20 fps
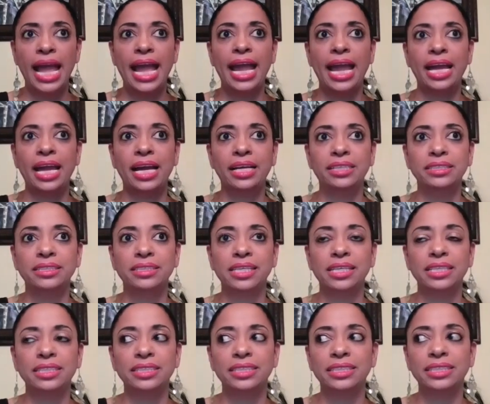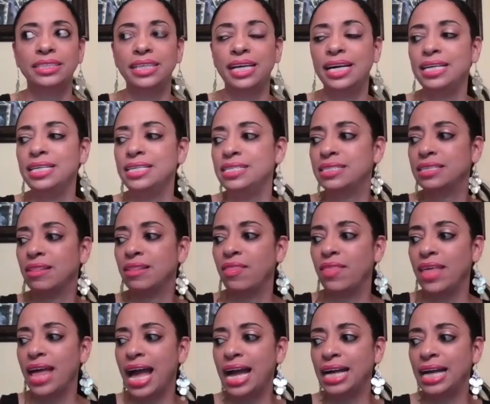And does
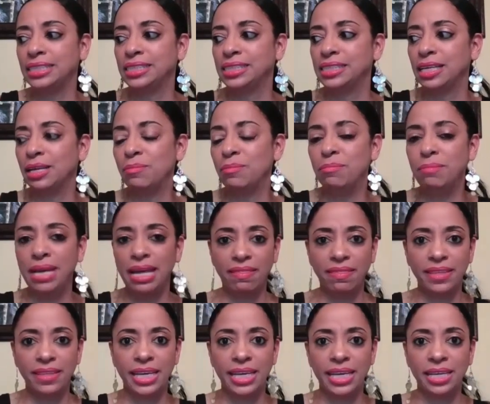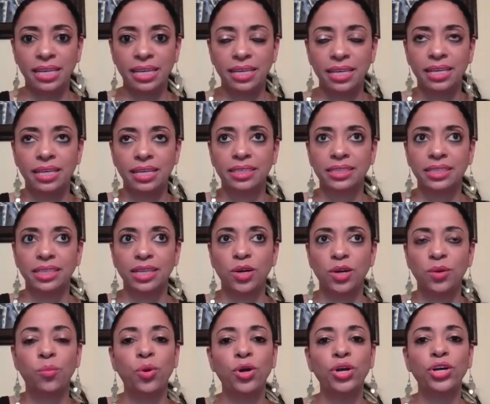that method
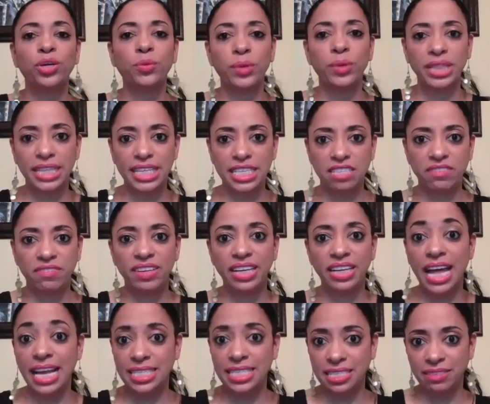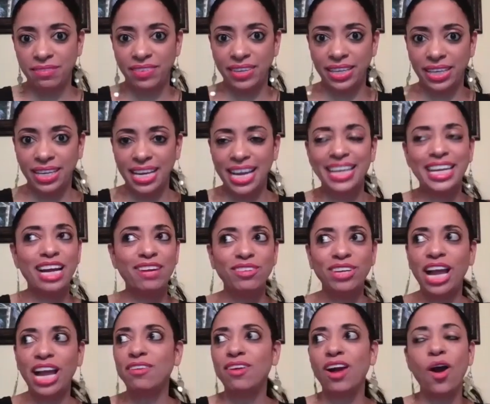work with this philosophy? And
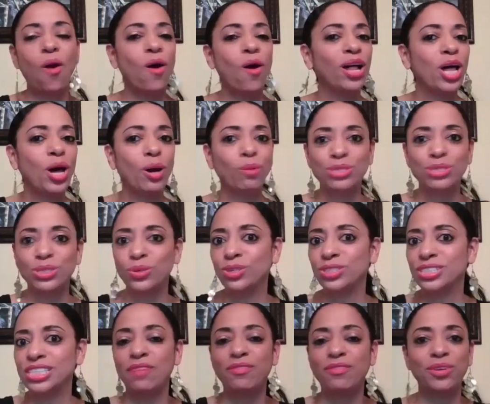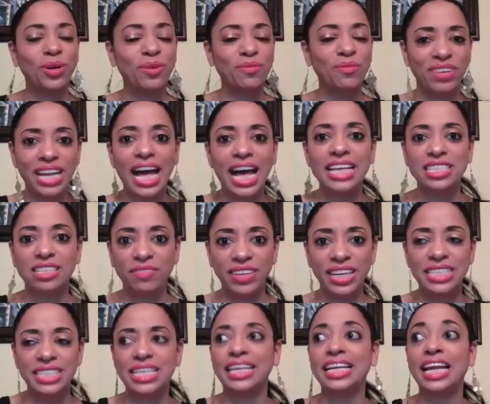all homeschoolers have their own
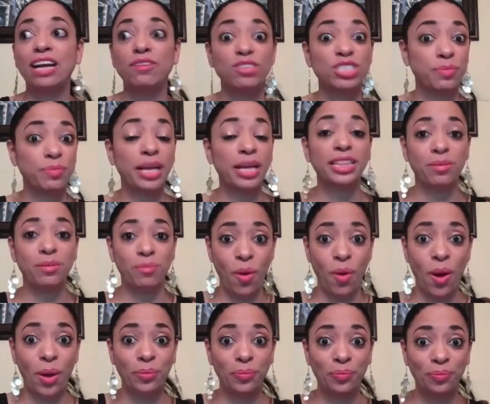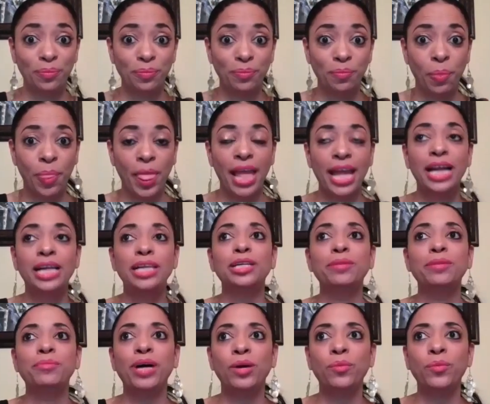philosophies and I respect them all.
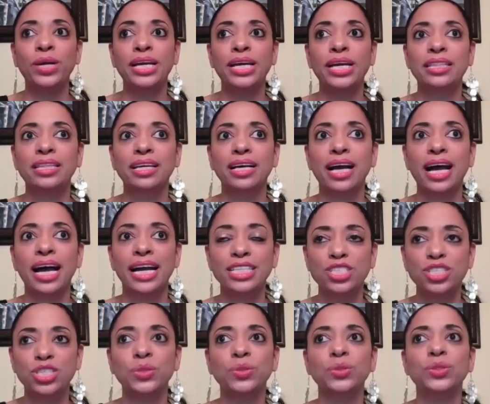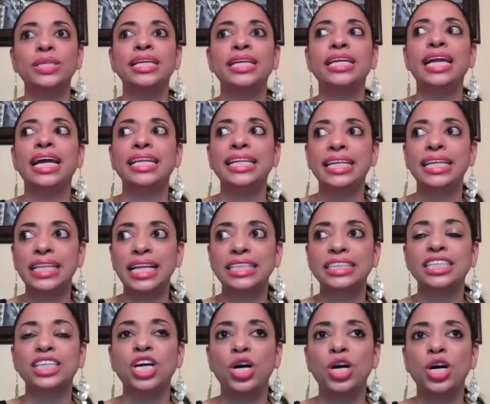But with unschooling and
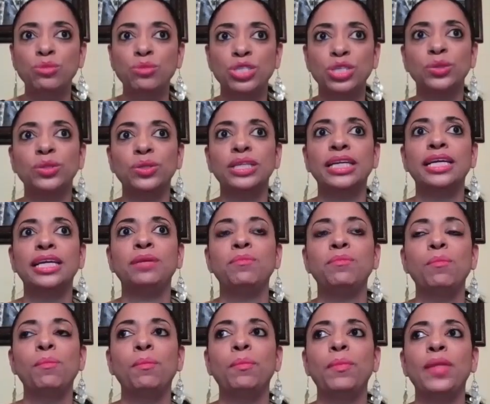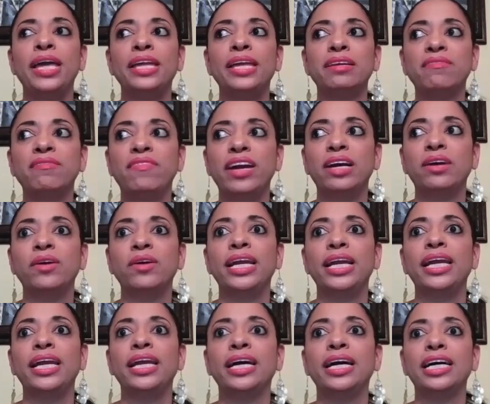eclectic homeschooling in a
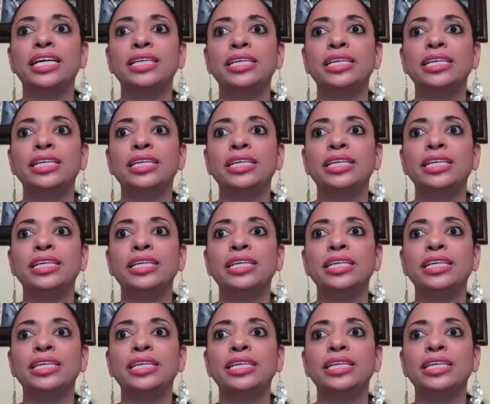very